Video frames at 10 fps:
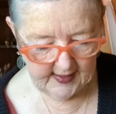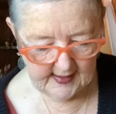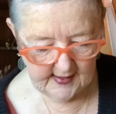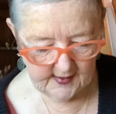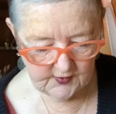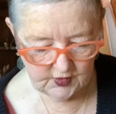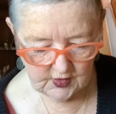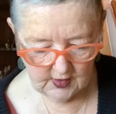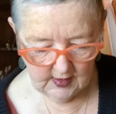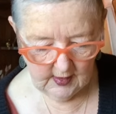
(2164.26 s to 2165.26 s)
and
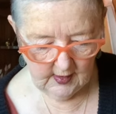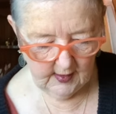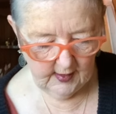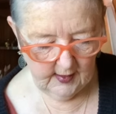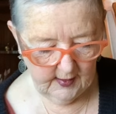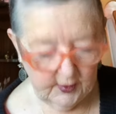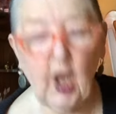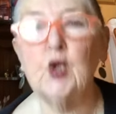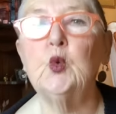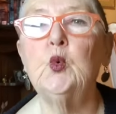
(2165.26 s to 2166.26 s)

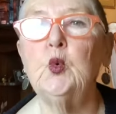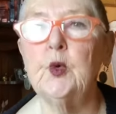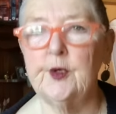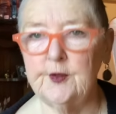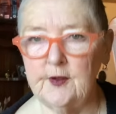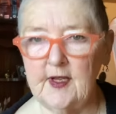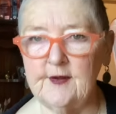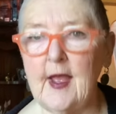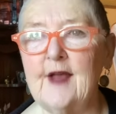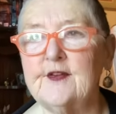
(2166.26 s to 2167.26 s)
got lured,
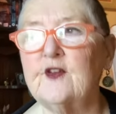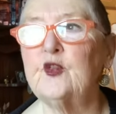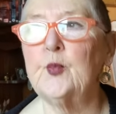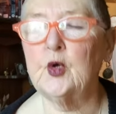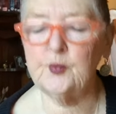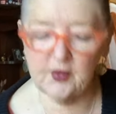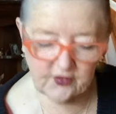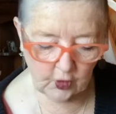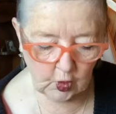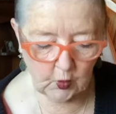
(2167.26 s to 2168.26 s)
as this book
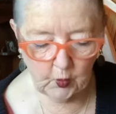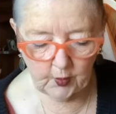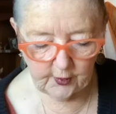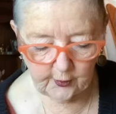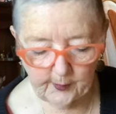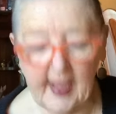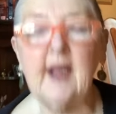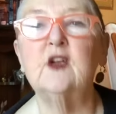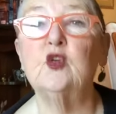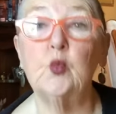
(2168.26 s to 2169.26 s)
puts it, lured
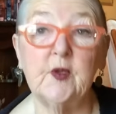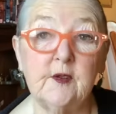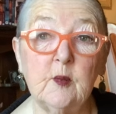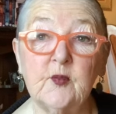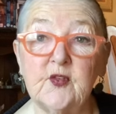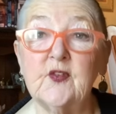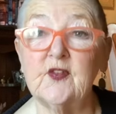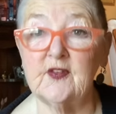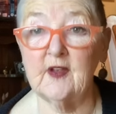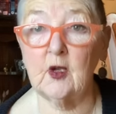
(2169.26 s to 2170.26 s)
back into William's
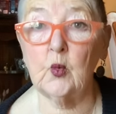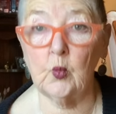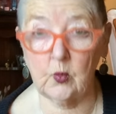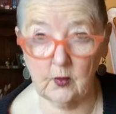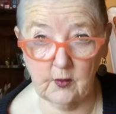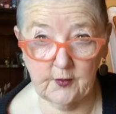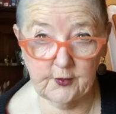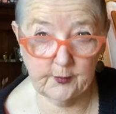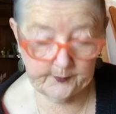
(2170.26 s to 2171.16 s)
sick world.